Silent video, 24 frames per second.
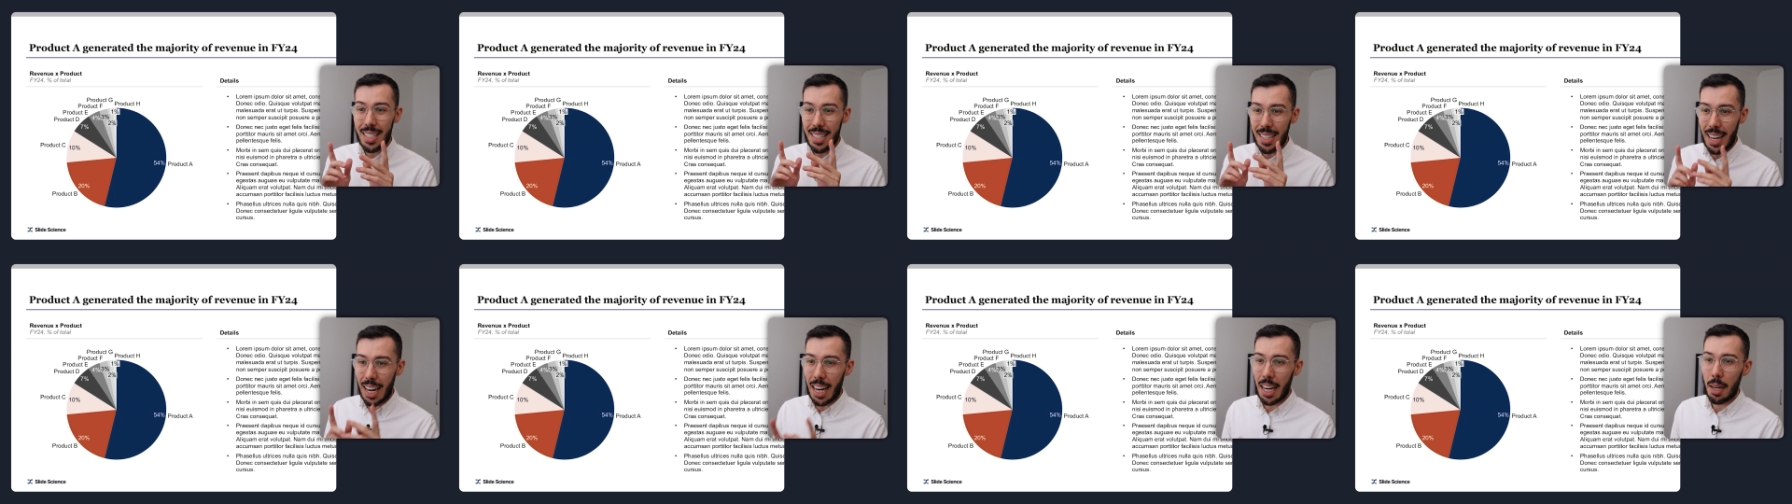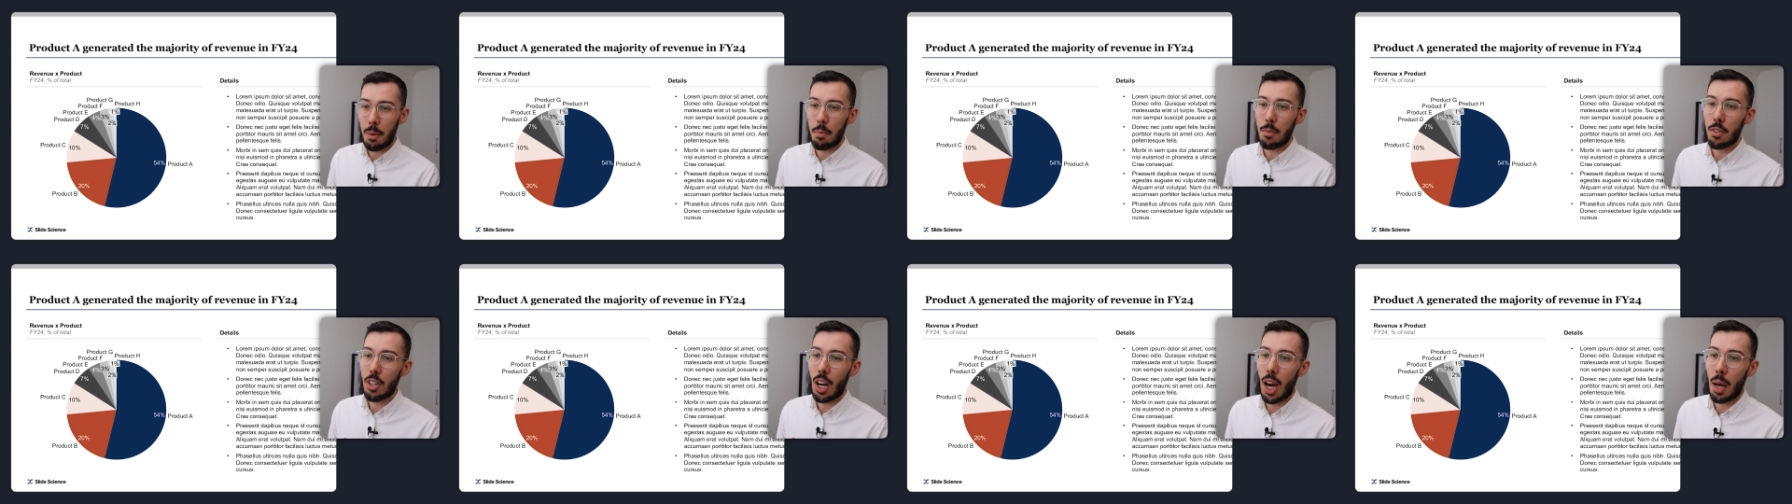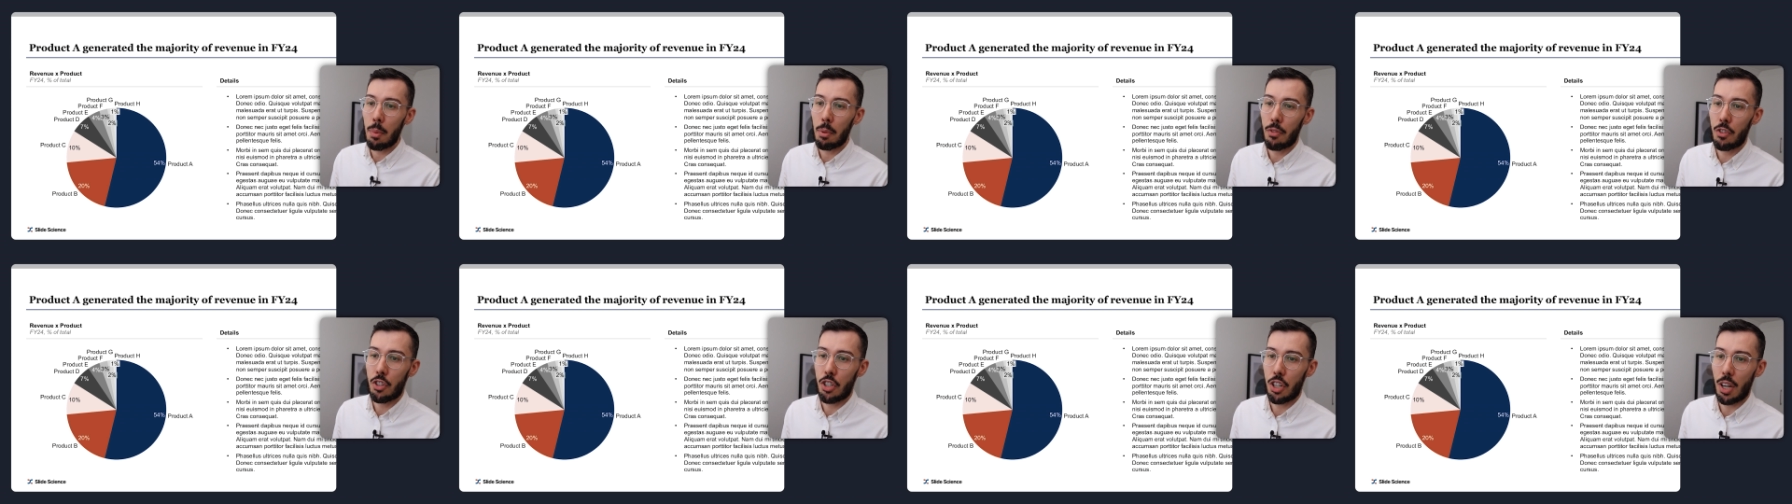same
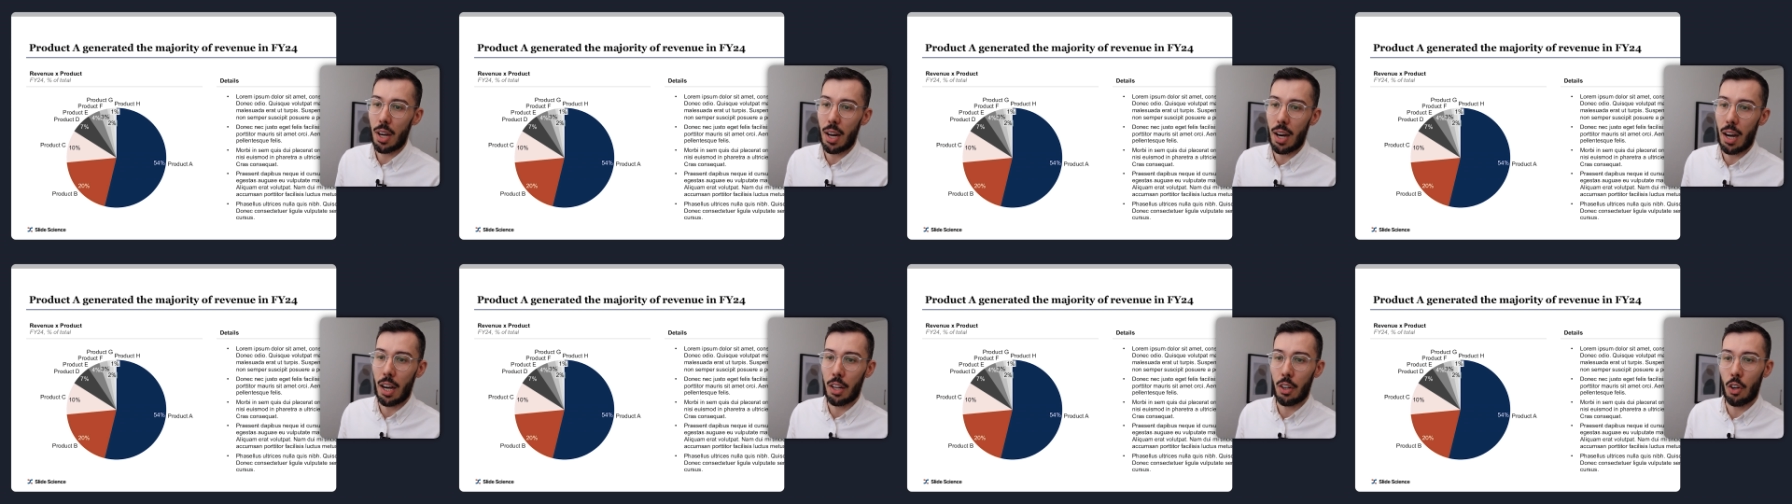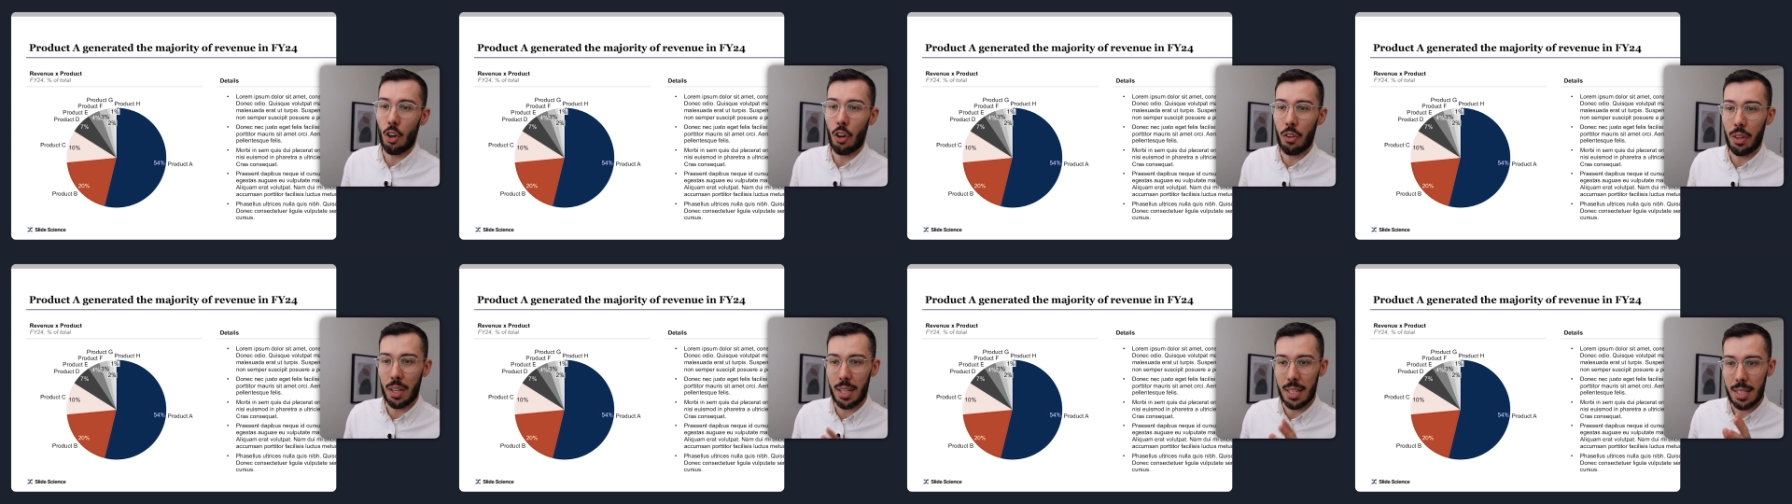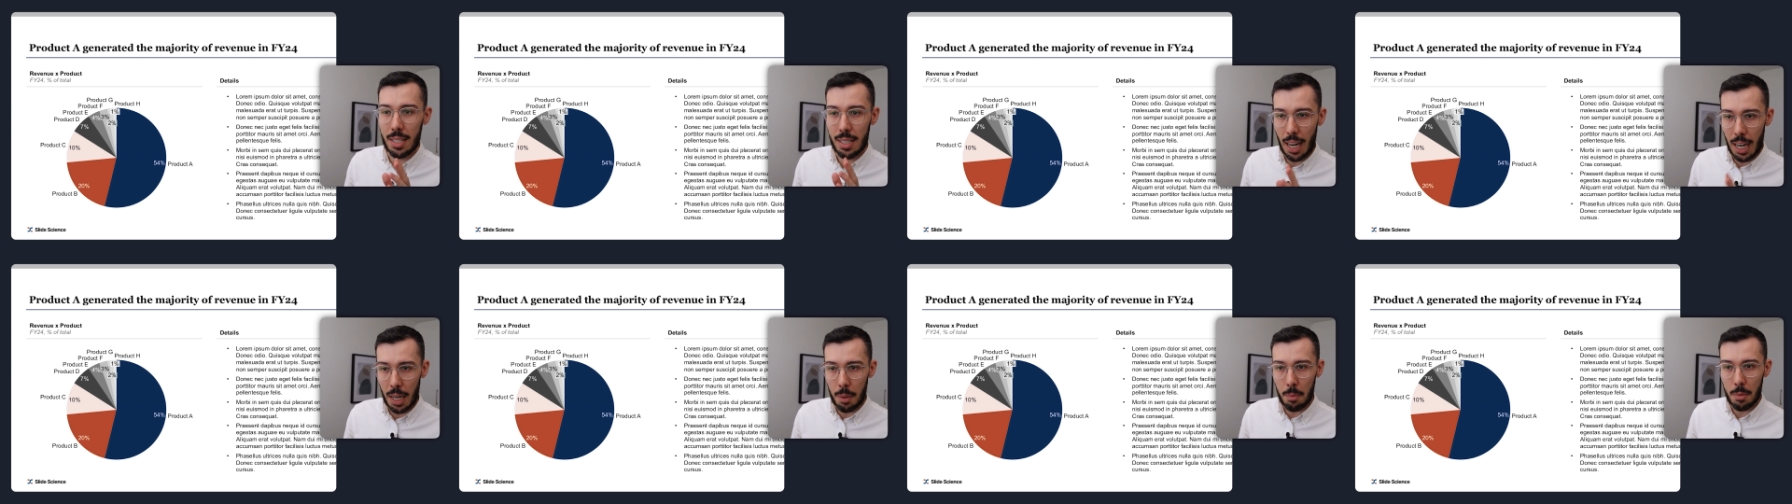type of chart on the
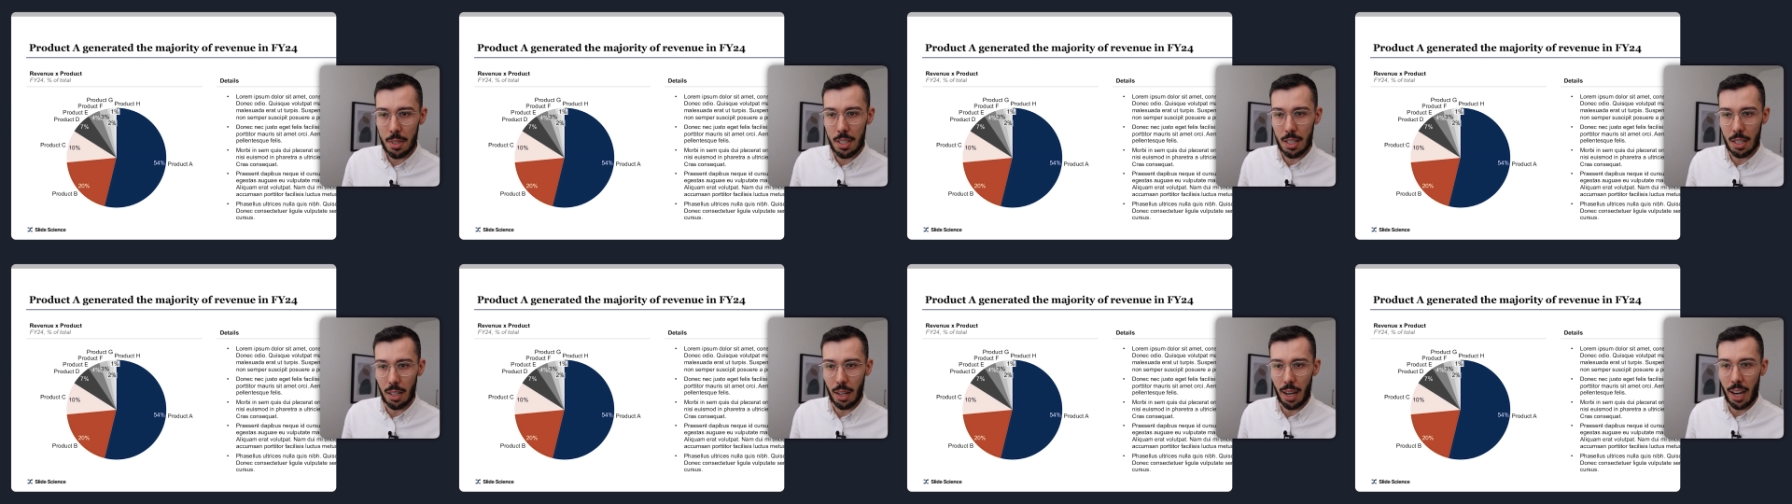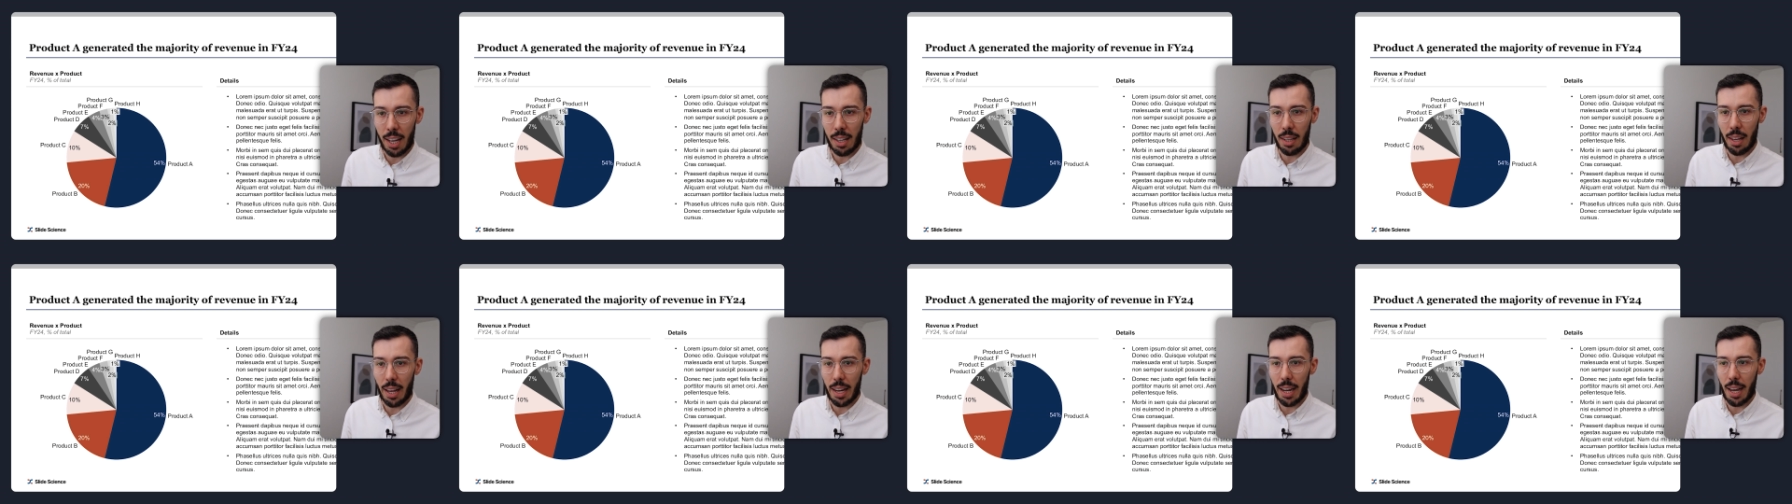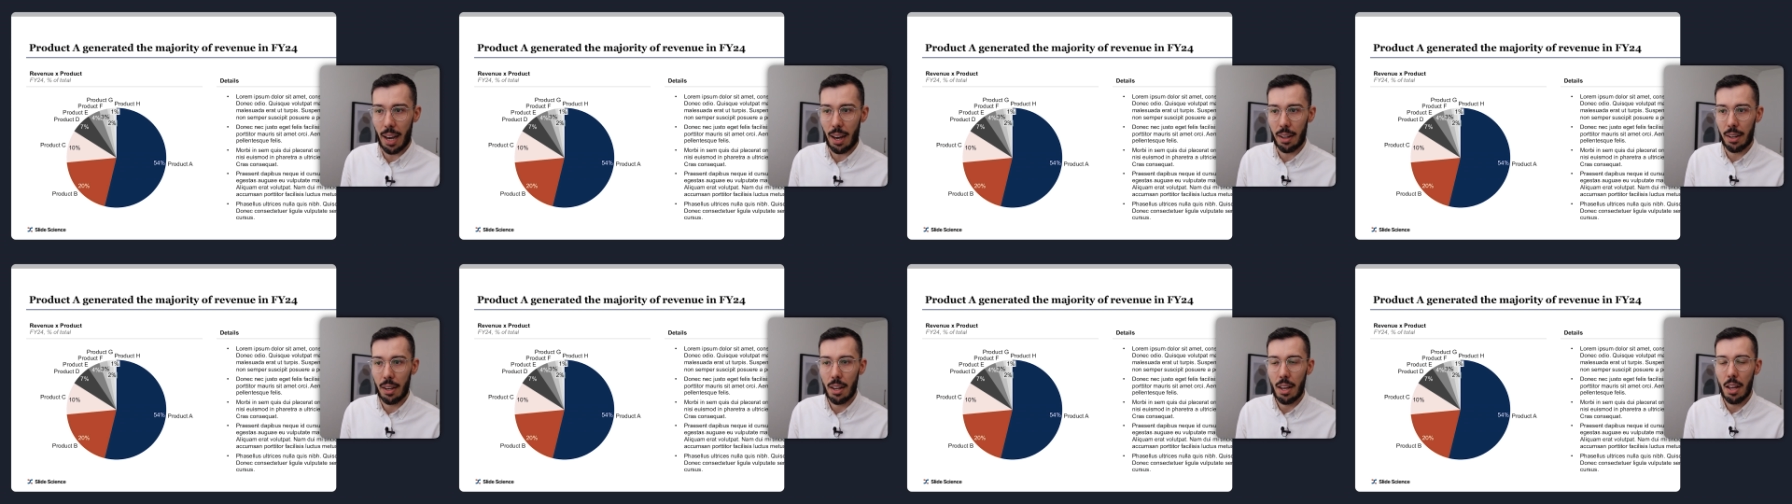same slide
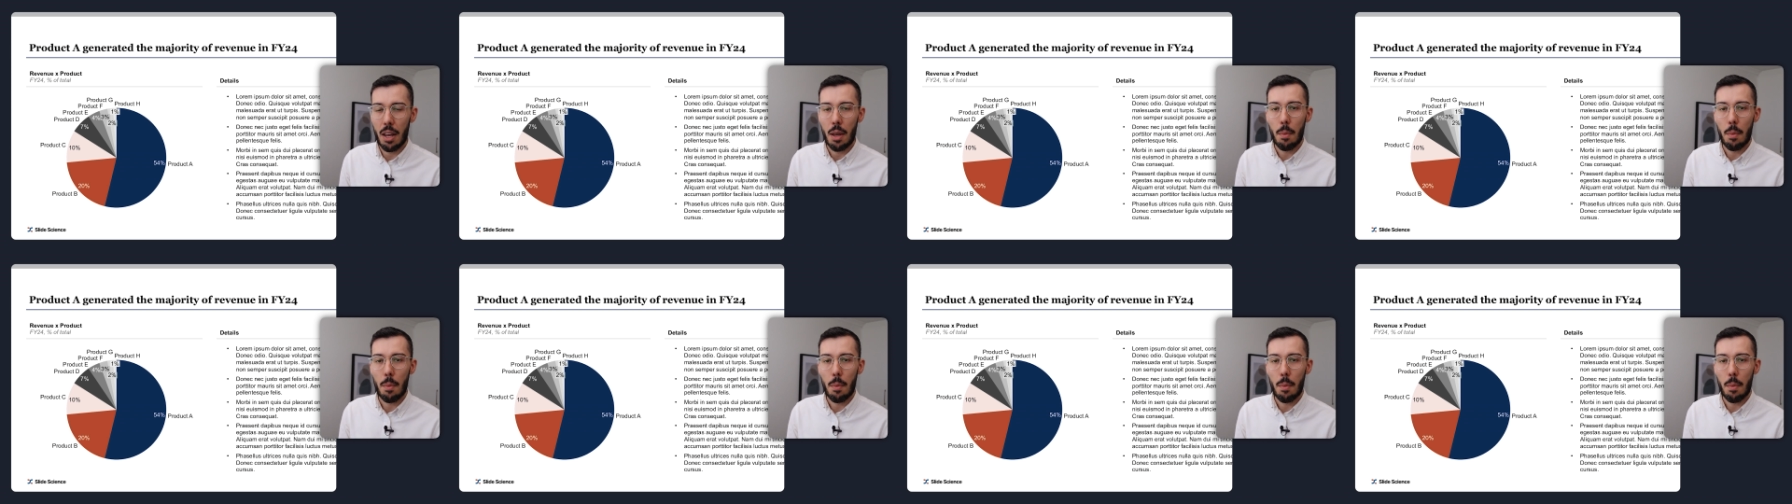layout,